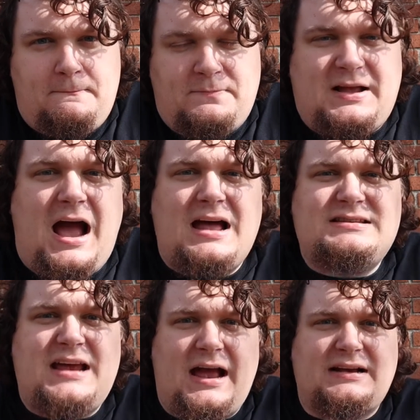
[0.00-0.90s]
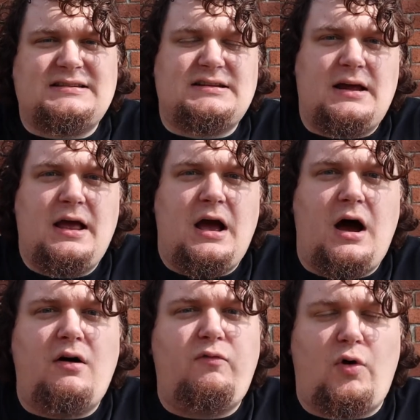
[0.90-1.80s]
The context
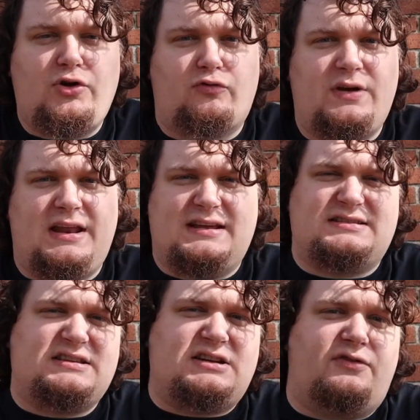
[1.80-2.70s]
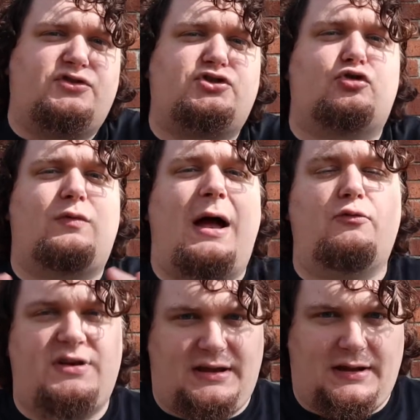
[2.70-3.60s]
of what you're reading is the stuff
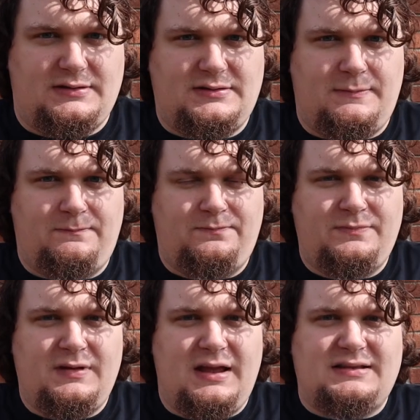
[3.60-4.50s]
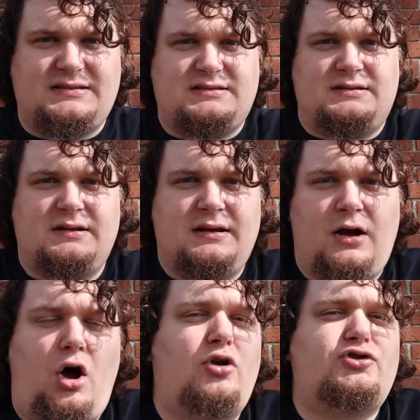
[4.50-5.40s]
surrounding it. It's
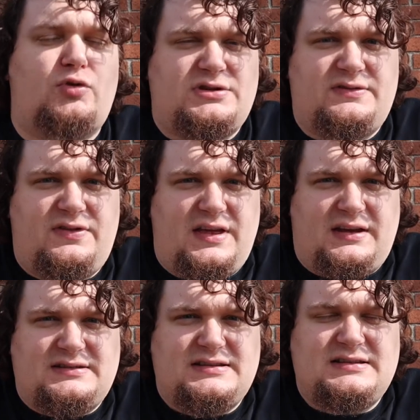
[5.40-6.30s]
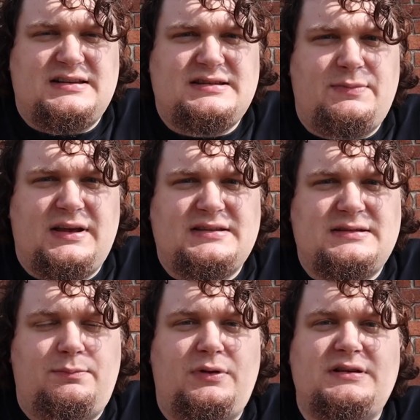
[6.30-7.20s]
all sorts of things. It's something as
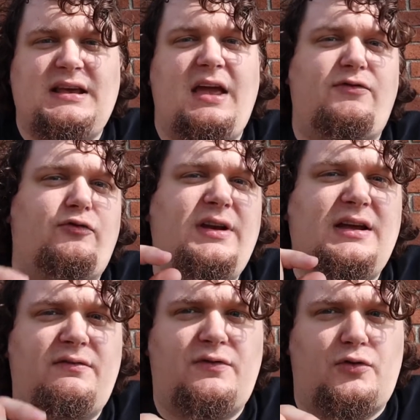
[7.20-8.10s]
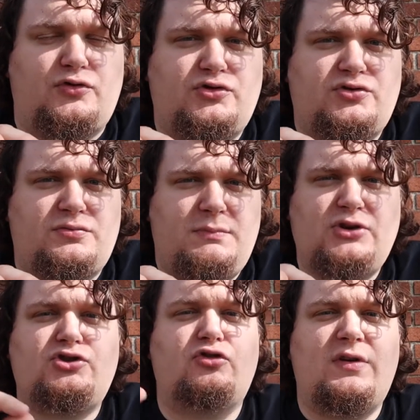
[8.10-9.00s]
simple as, hey, if you're reading a verse,
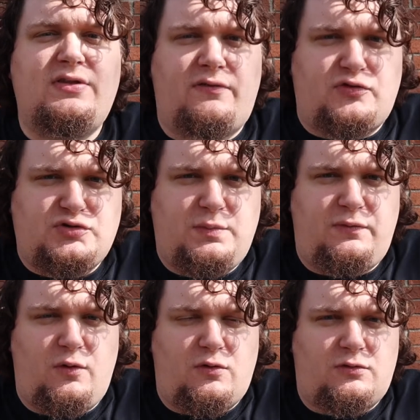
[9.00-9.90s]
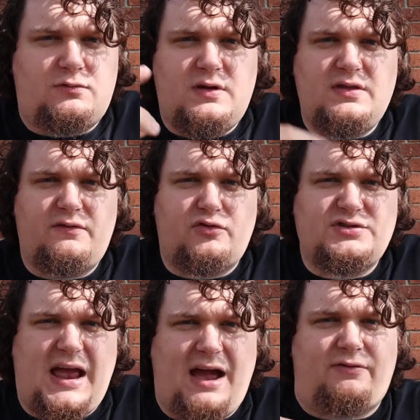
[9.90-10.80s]
make sure you read the verse before and the verse
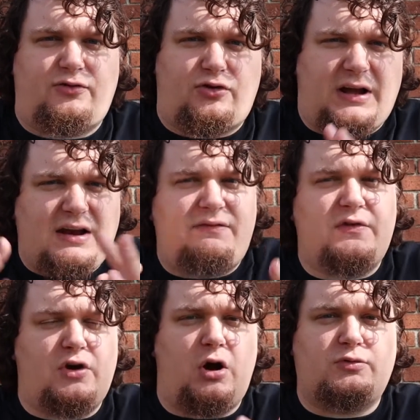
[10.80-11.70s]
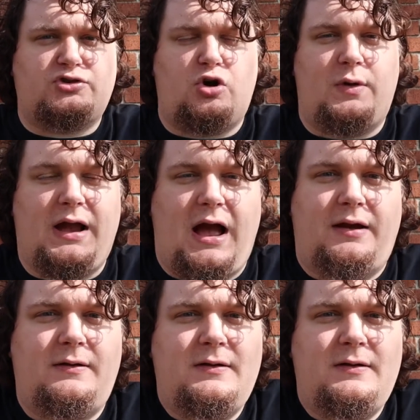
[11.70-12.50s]
after to kind of figure out what's going on.